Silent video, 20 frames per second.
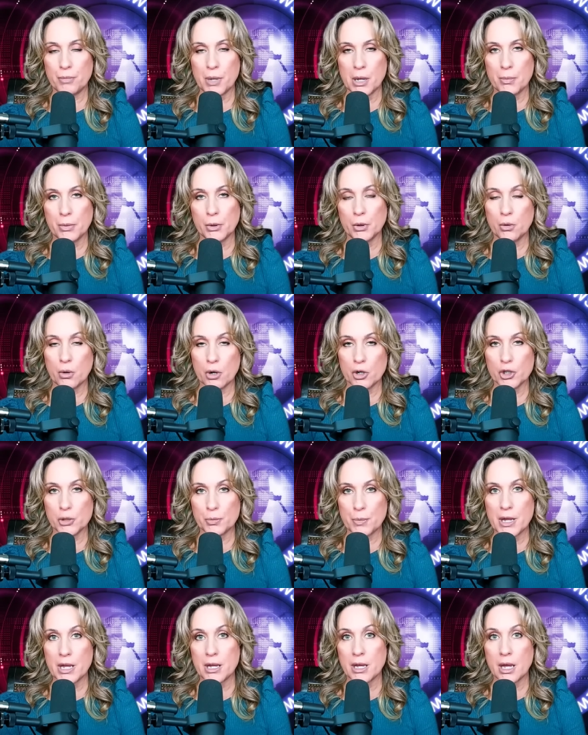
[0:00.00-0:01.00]
people who are
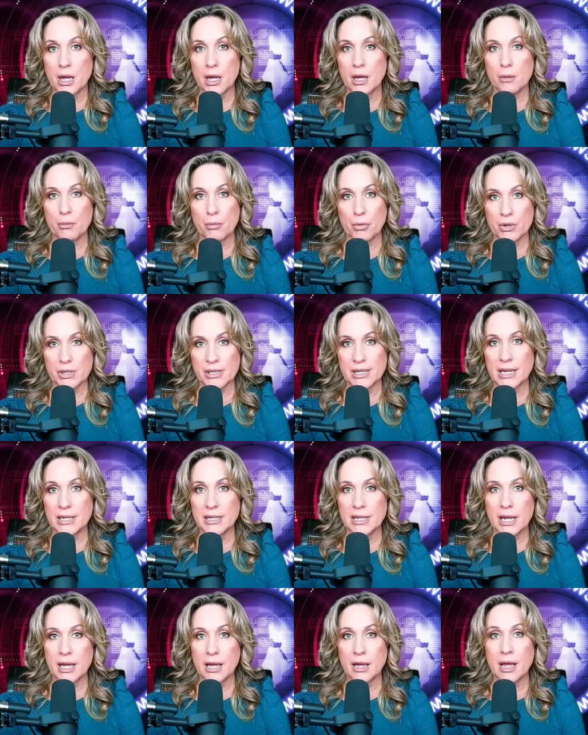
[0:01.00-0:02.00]
speaking and
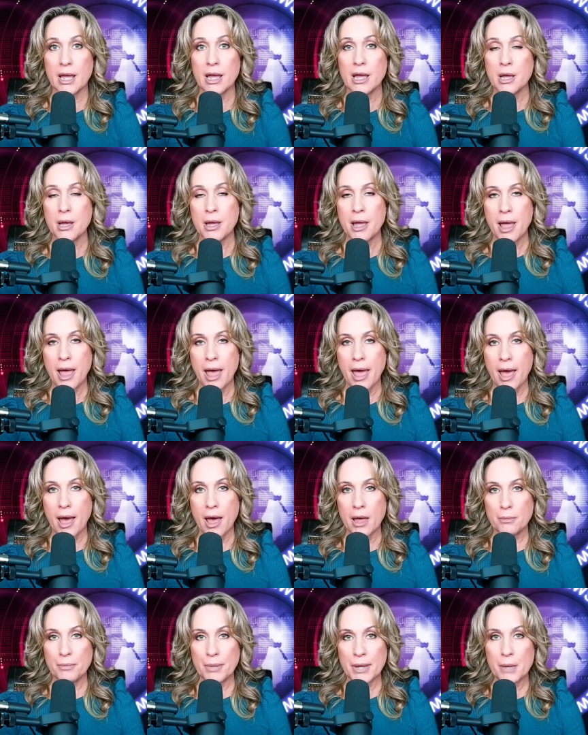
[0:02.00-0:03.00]
presenting,
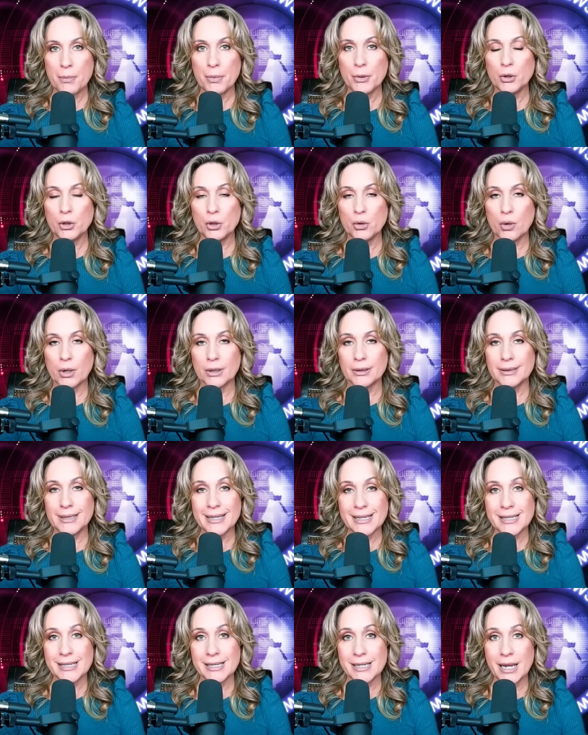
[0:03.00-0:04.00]
and people who are
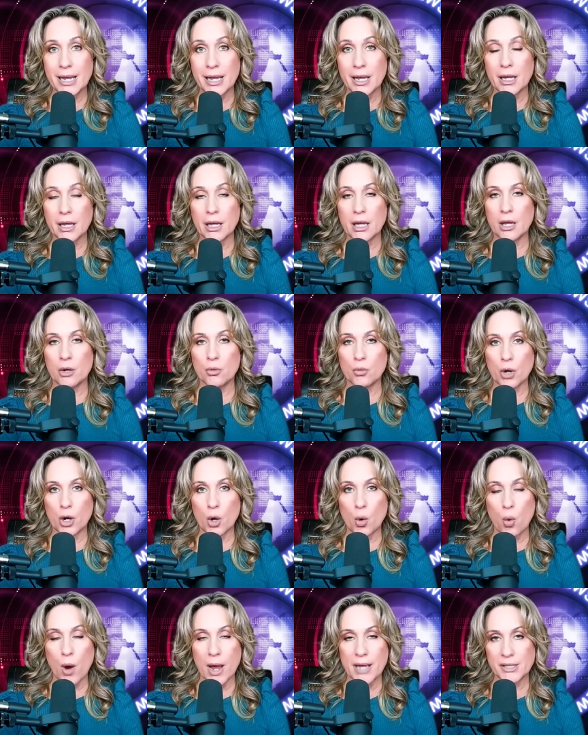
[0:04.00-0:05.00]
listening can
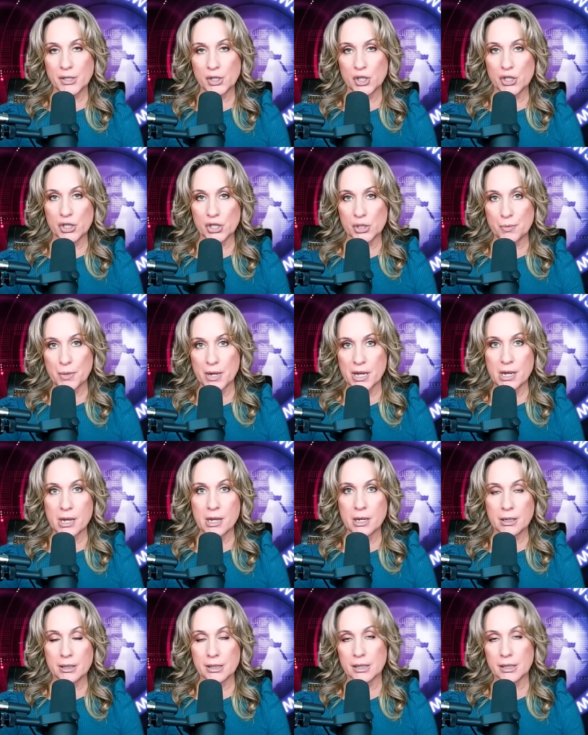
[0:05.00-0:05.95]
request to speak.